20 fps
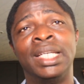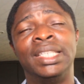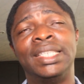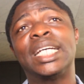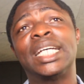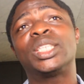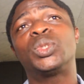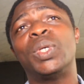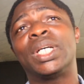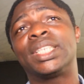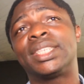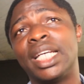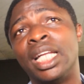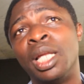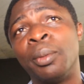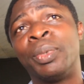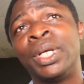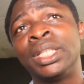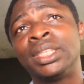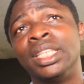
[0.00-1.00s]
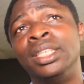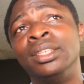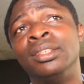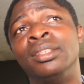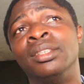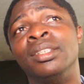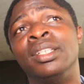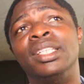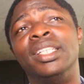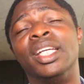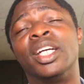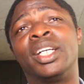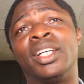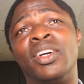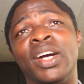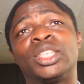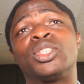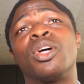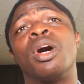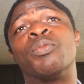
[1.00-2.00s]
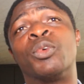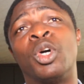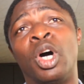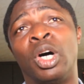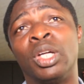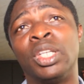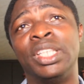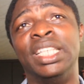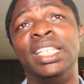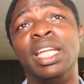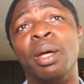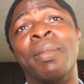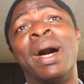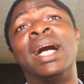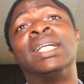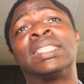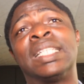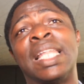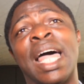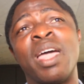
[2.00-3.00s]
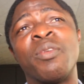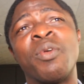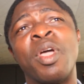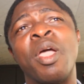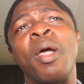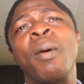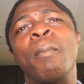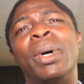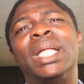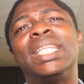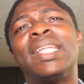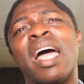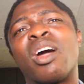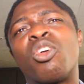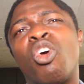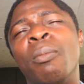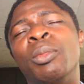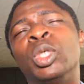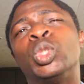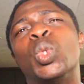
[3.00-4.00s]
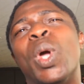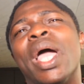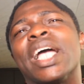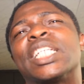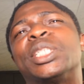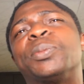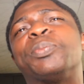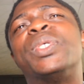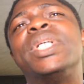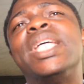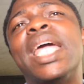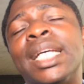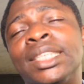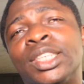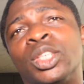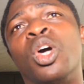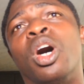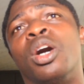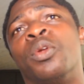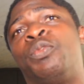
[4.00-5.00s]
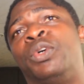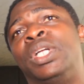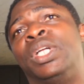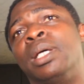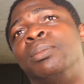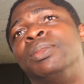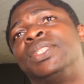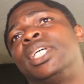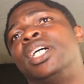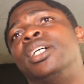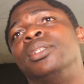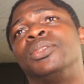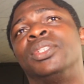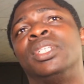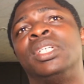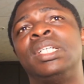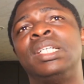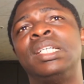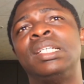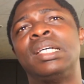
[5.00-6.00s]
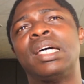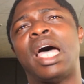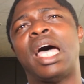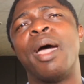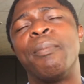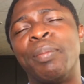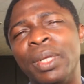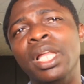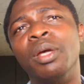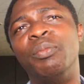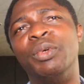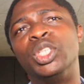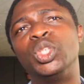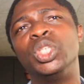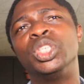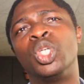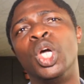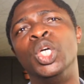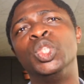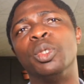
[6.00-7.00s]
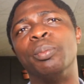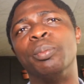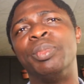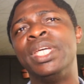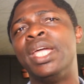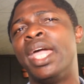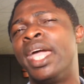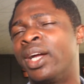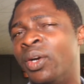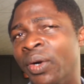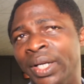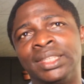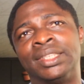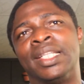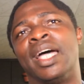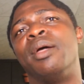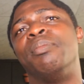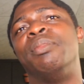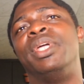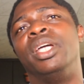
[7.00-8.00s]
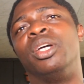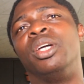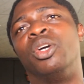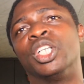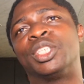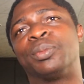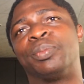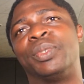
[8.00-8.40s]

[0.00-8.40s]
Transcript: Yes, we are celebrating the grace of God in a man's life, but they are coming to experience God for themselves. I believe it is going to be a great time in God's